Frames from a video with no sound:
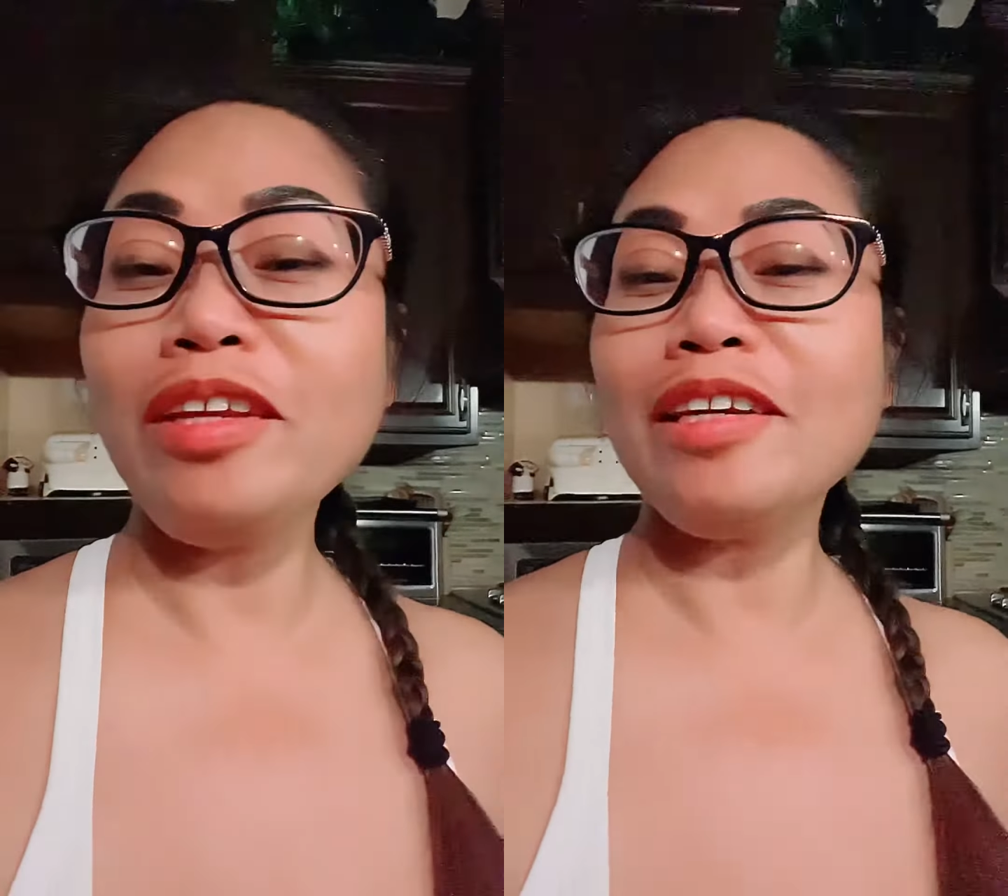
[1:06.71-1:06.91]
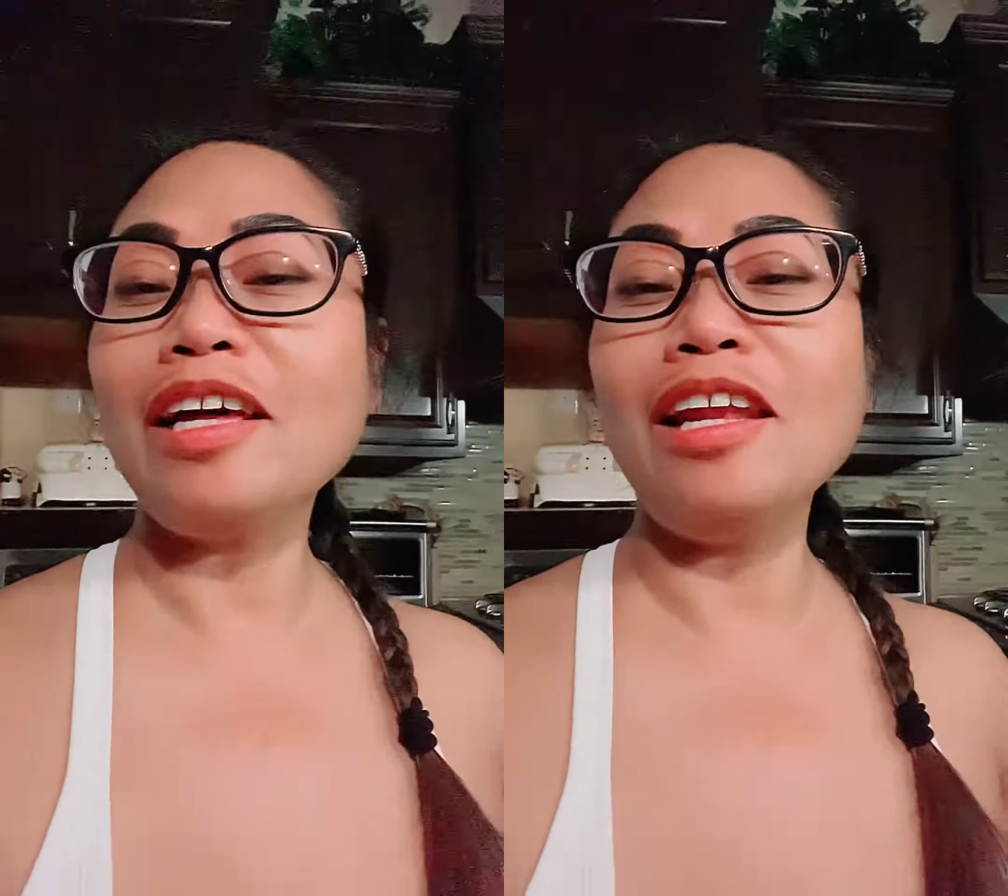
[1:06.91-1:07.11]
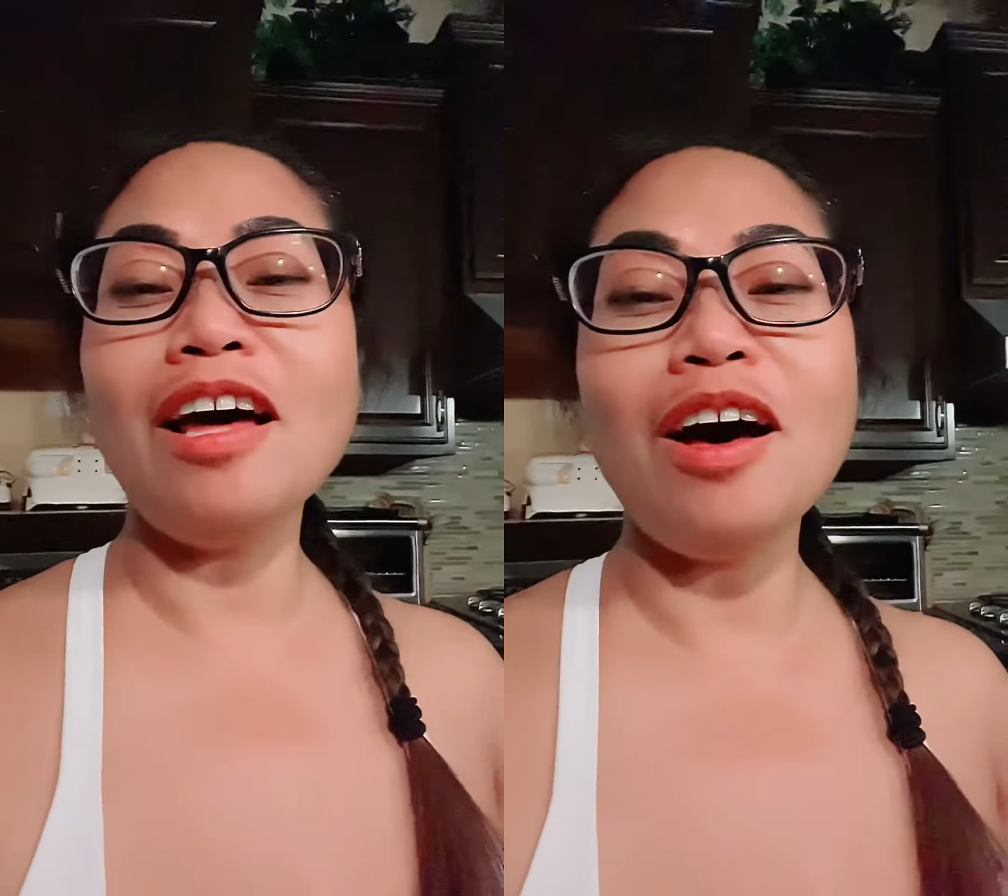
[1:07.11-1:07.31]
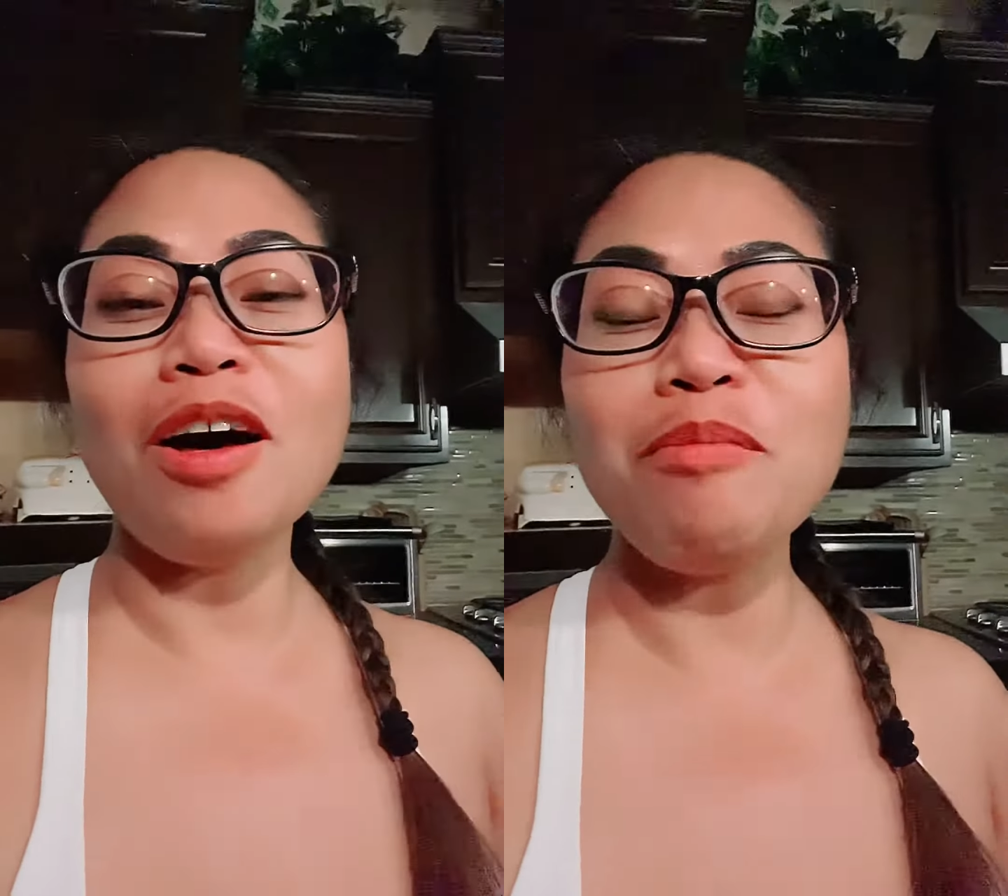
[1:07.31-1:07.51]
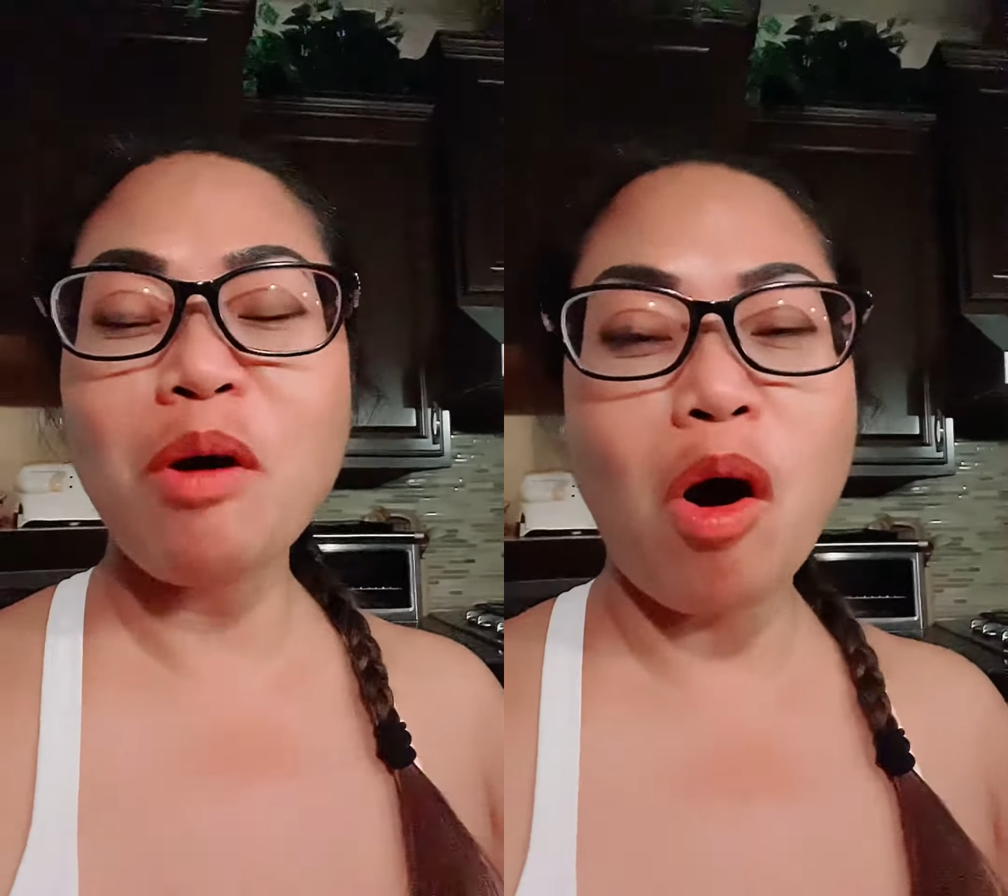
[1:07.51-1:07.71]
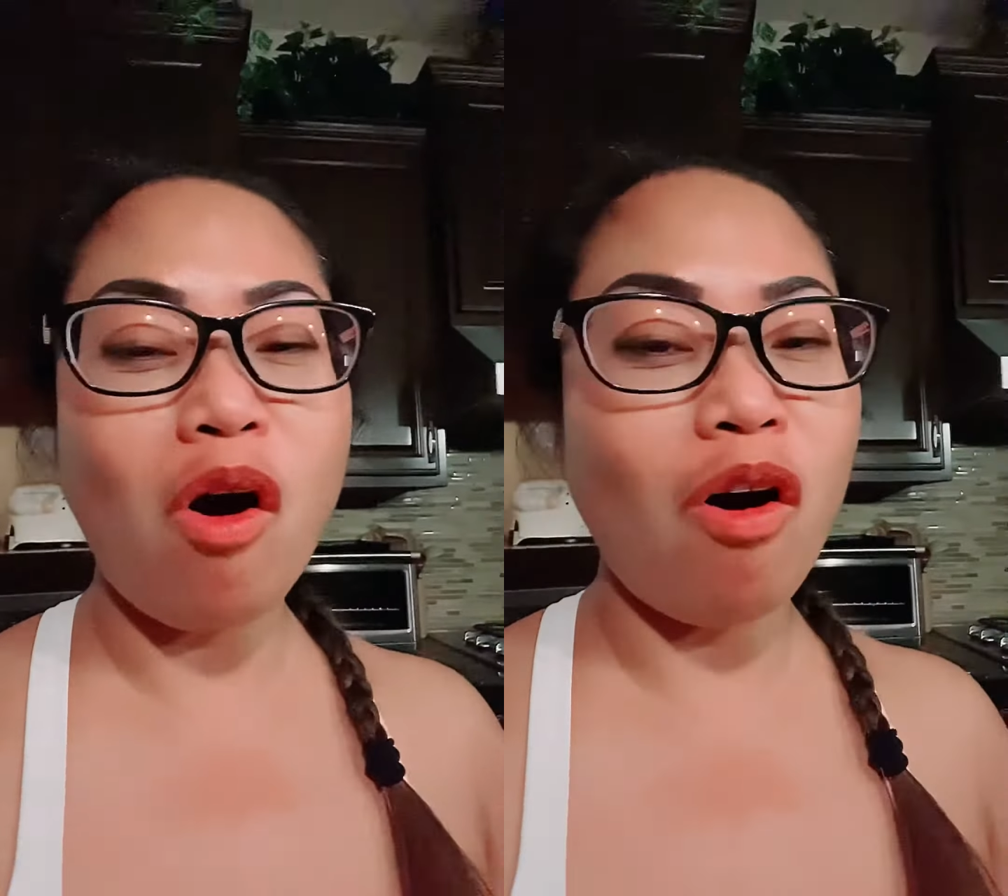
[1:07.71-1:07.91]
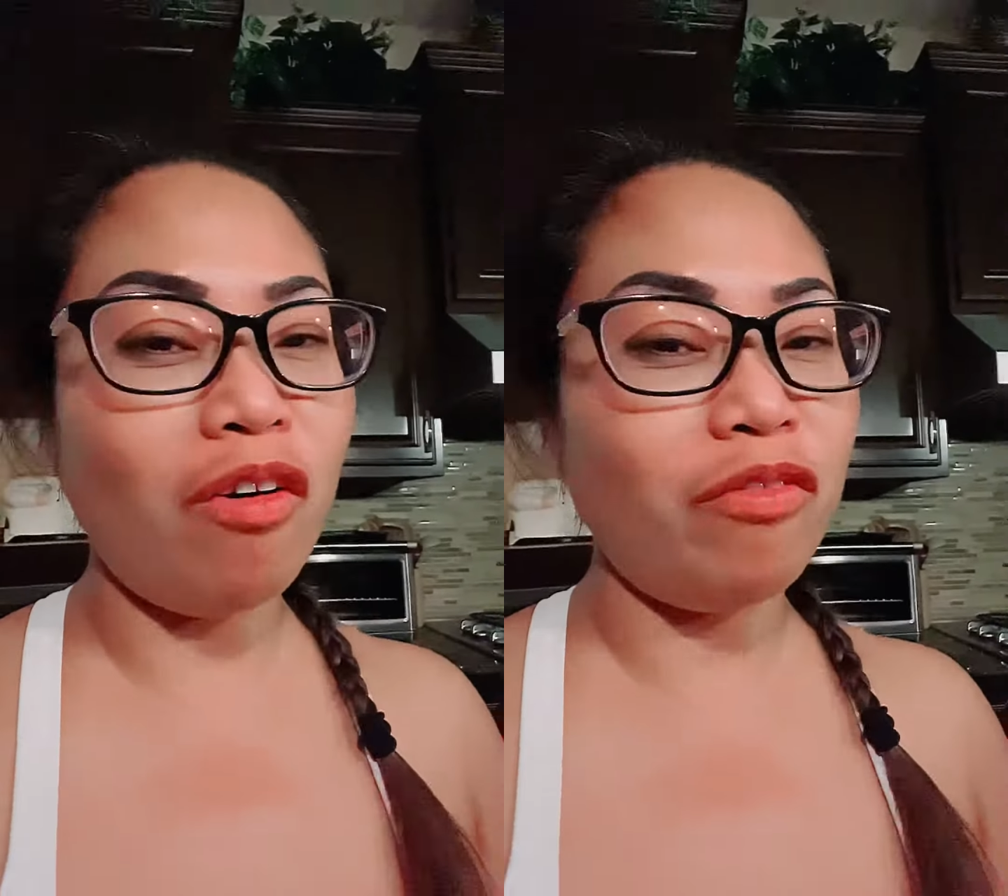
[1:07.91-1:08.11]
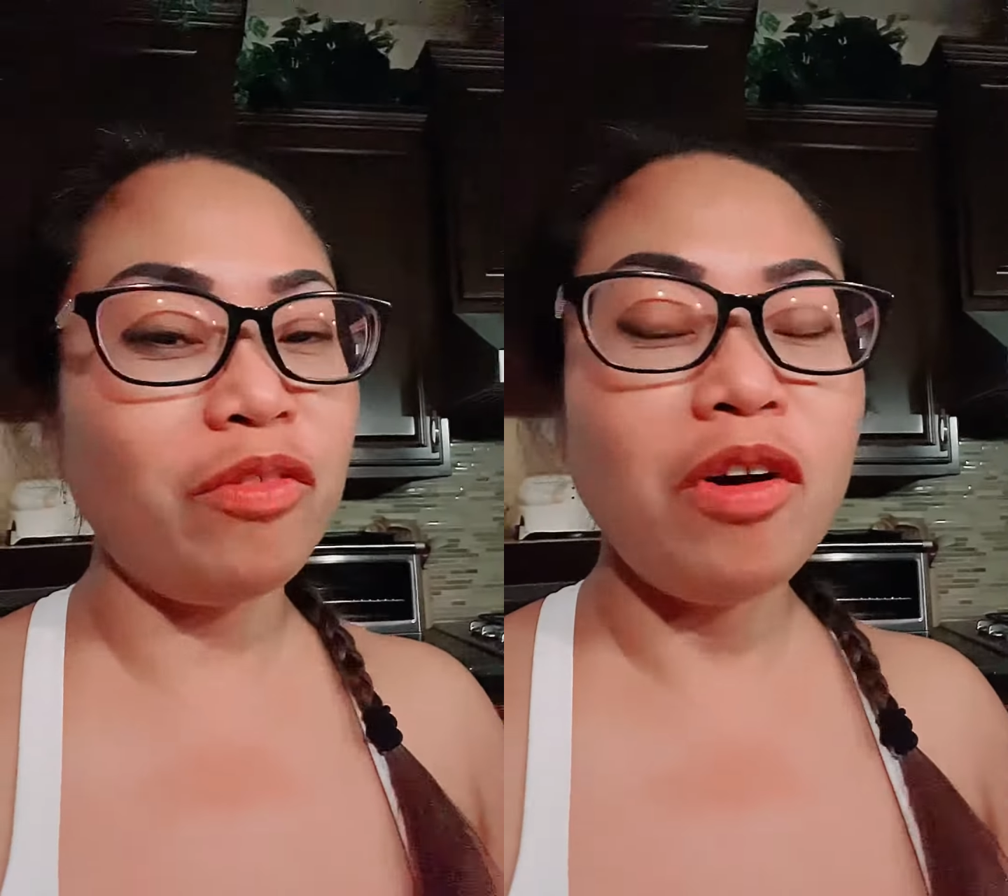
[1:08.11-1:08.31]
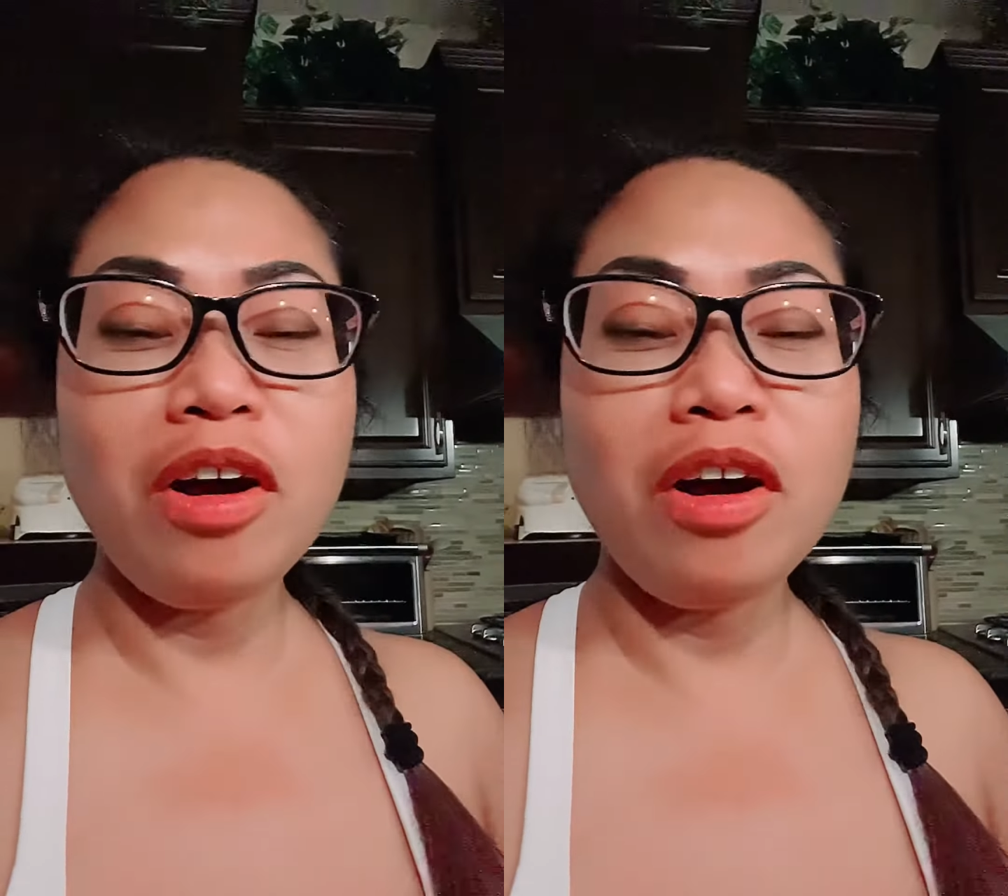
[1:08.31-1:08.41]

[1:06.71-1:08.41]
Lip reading: the club of